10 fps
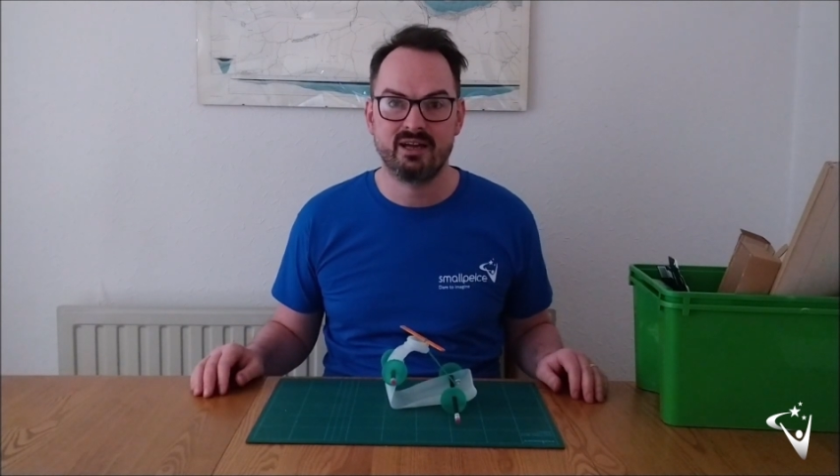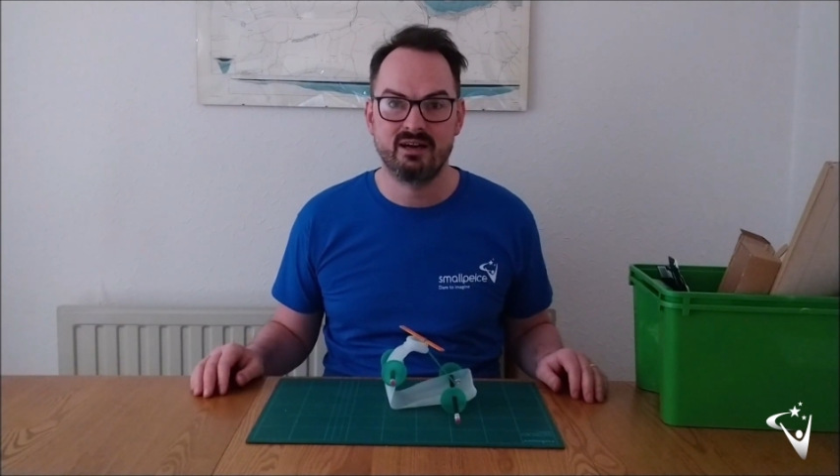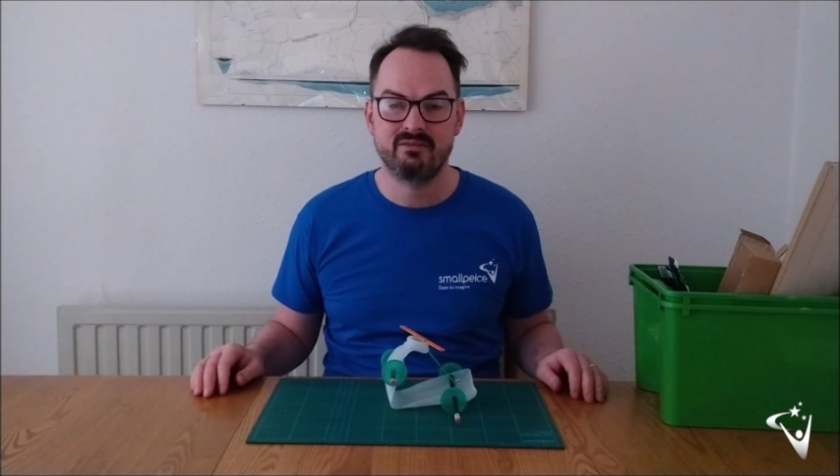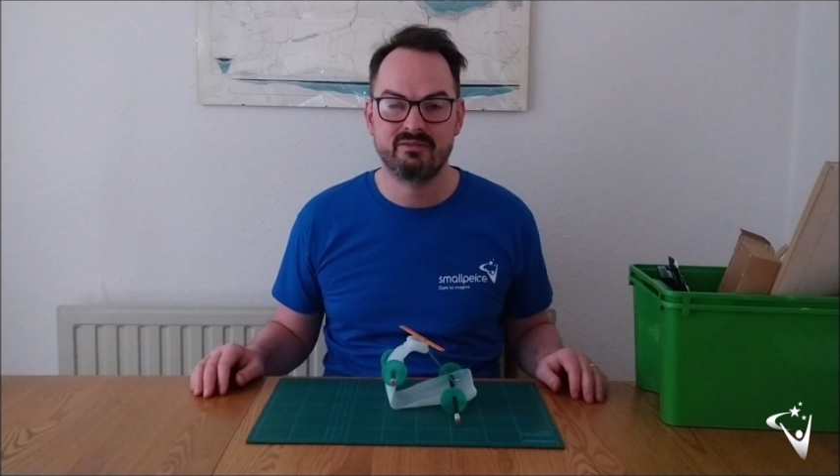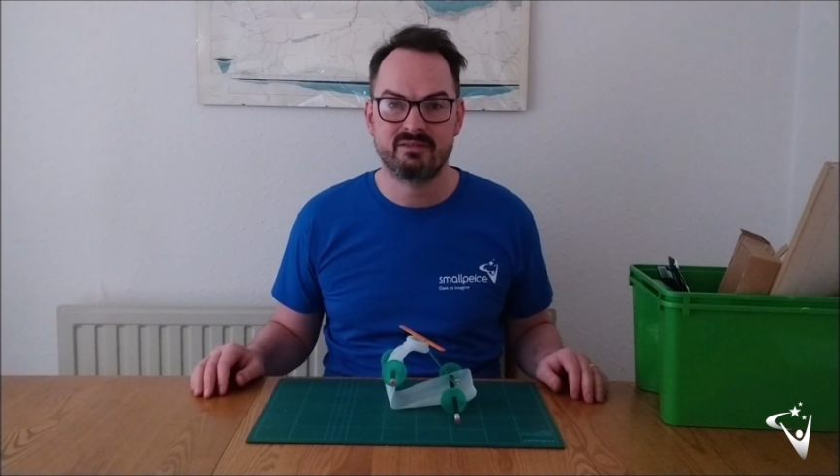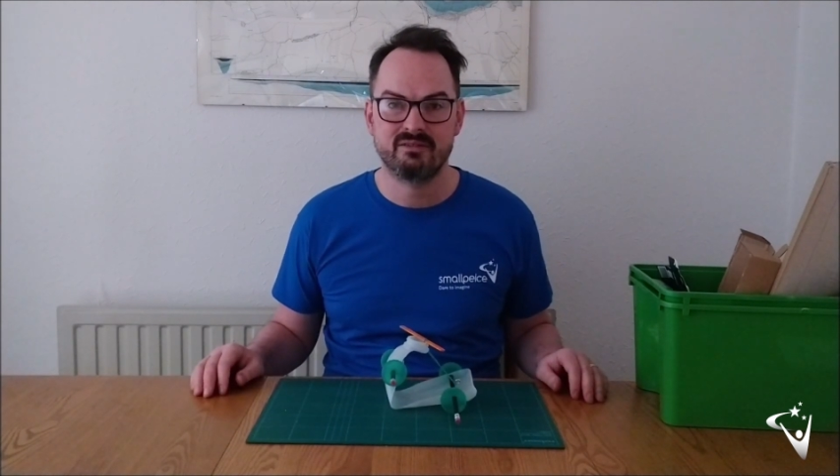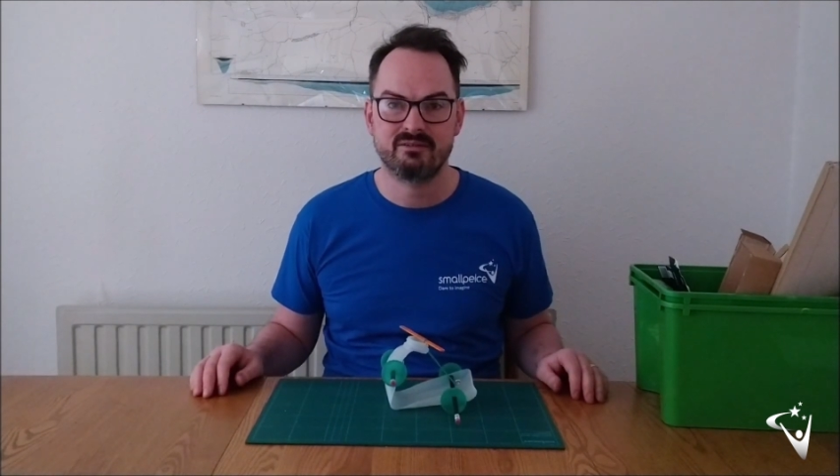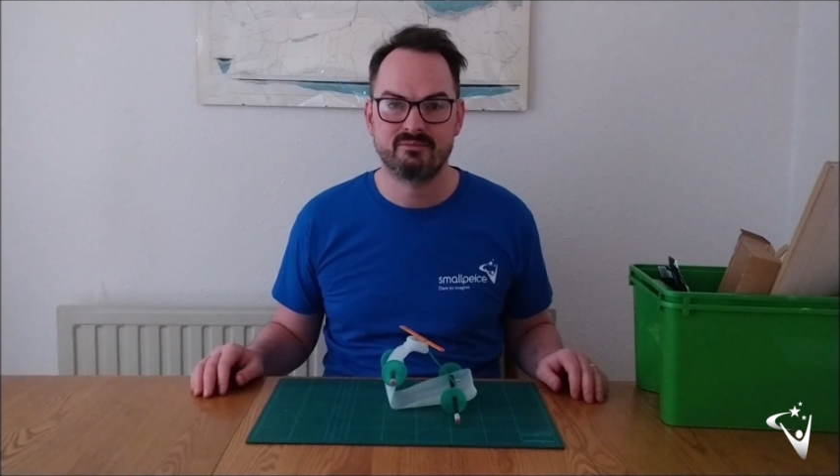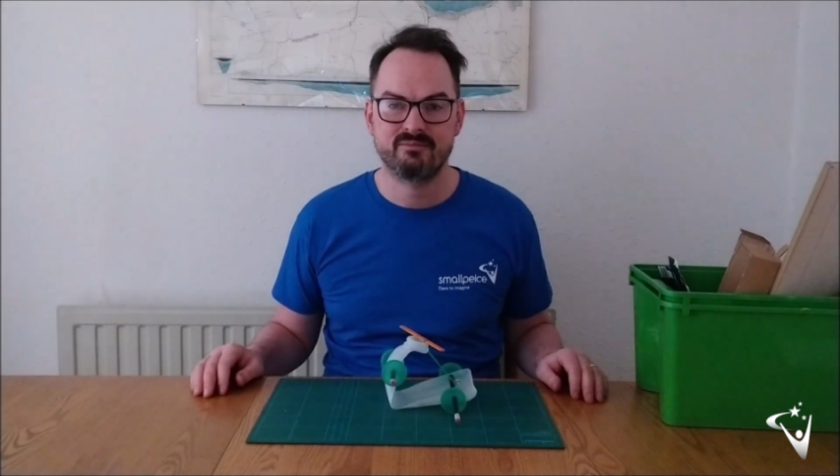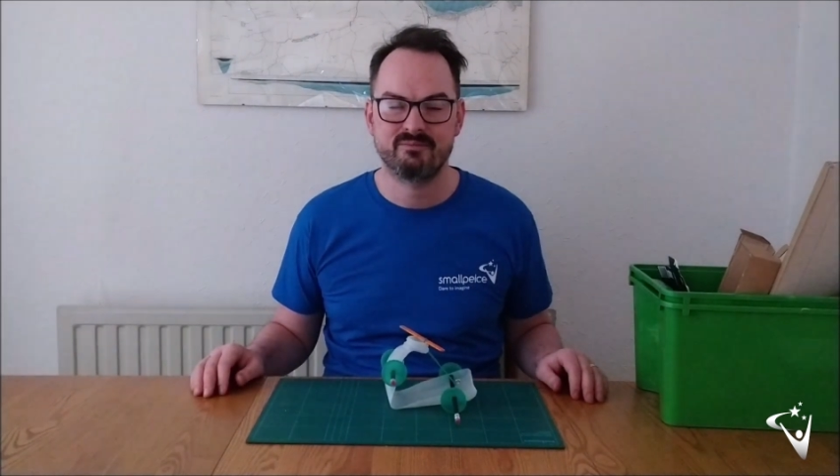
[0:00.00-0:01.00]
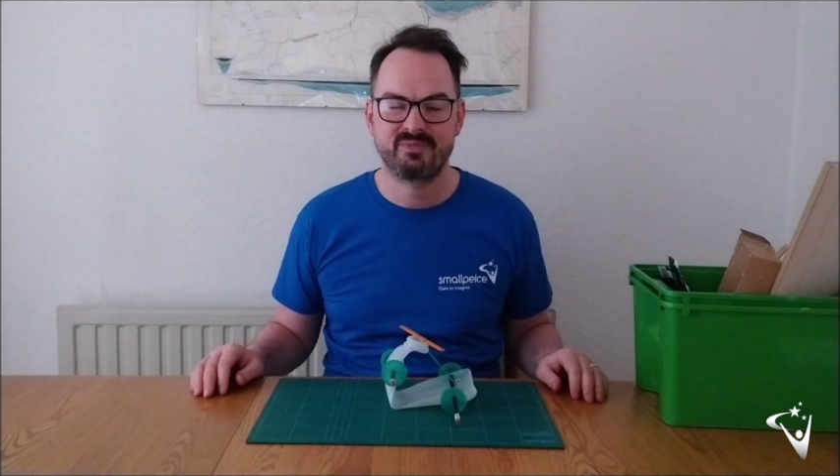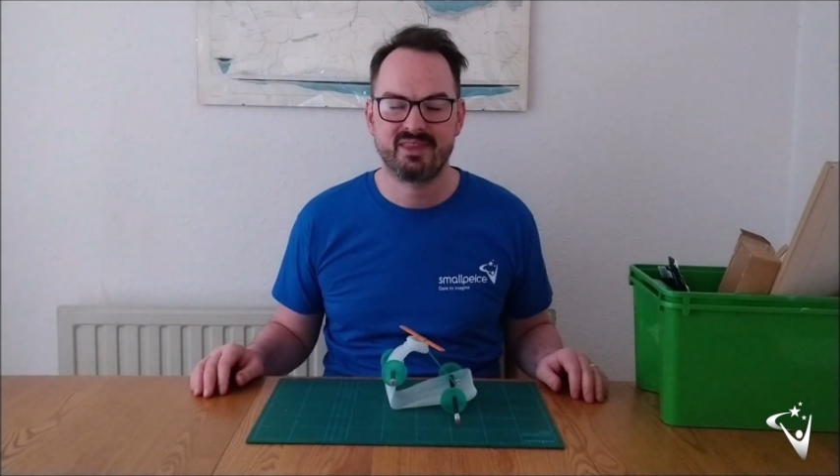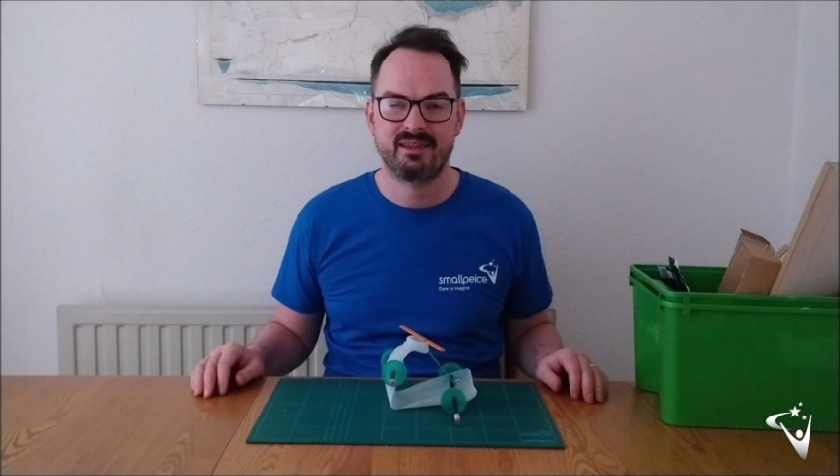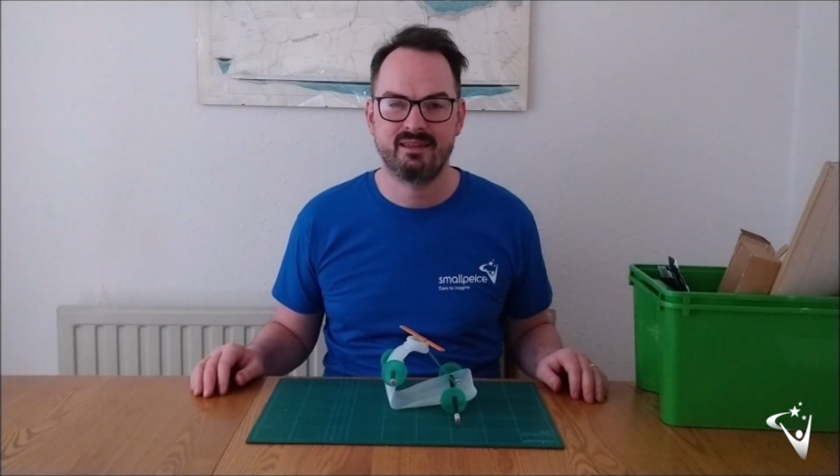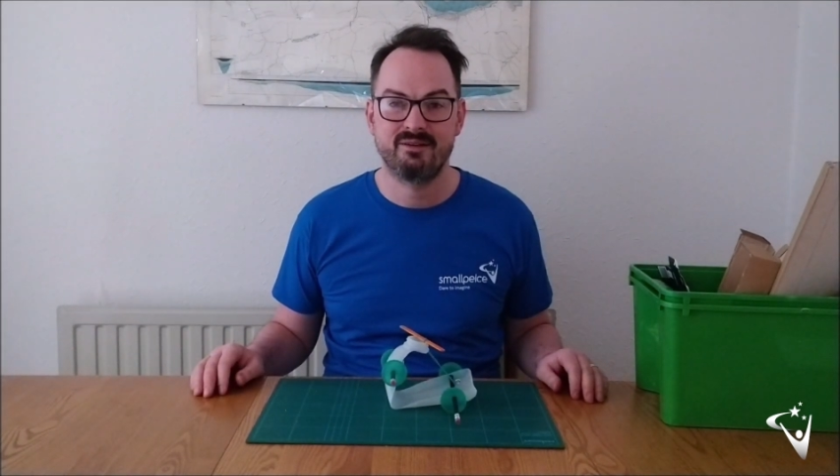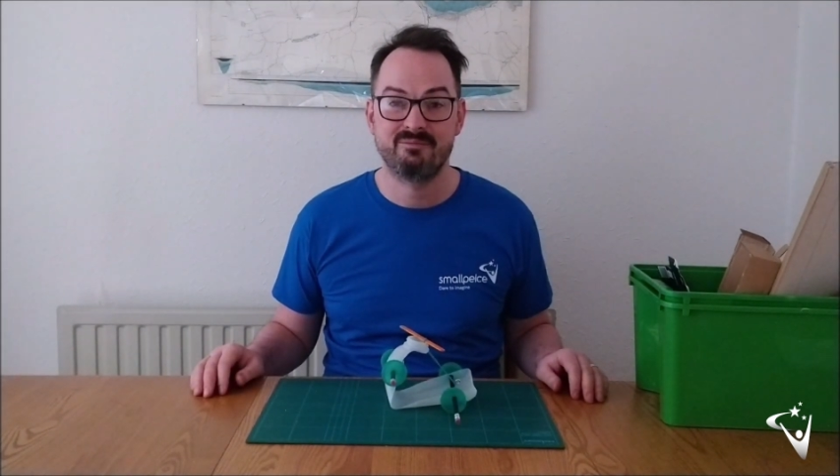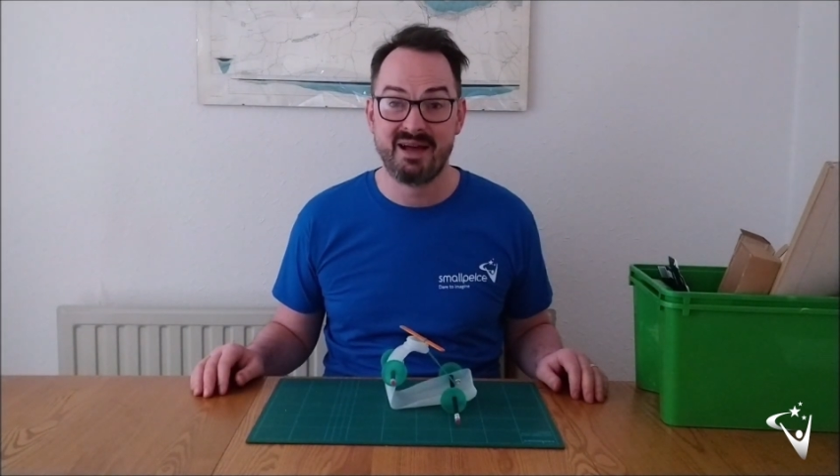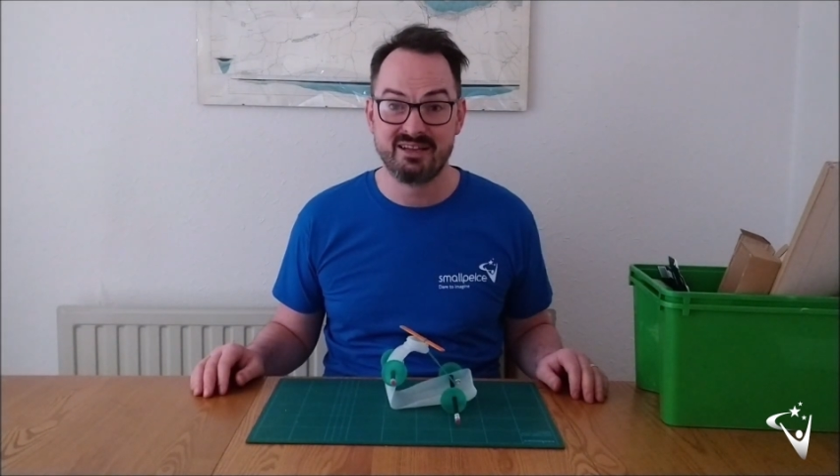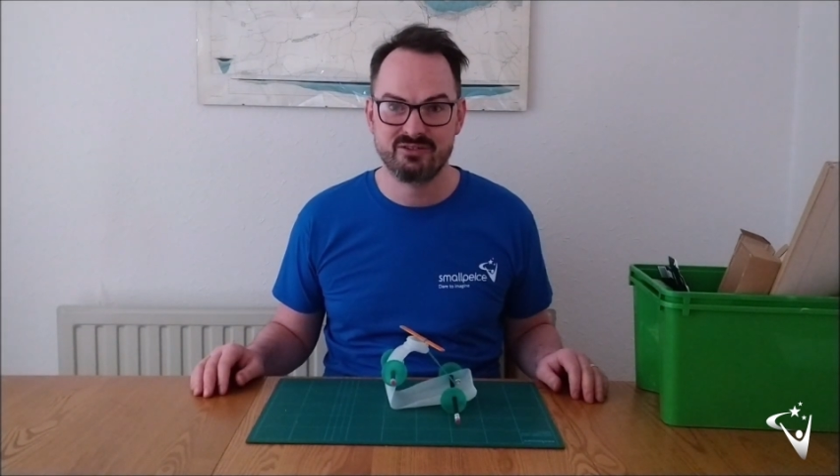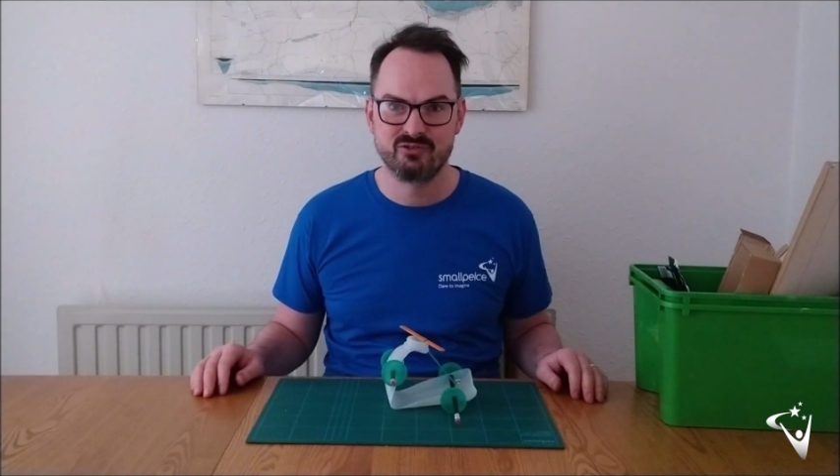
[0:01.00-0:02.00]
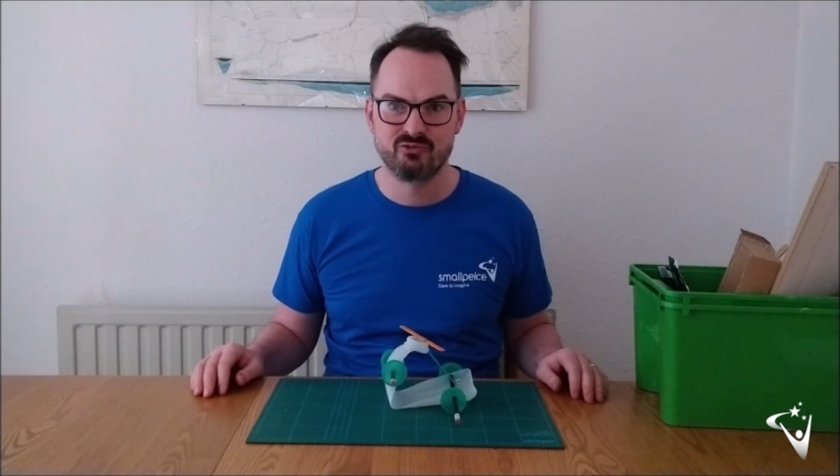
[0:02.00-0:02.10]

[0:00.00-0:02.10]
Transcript: enough. Back to the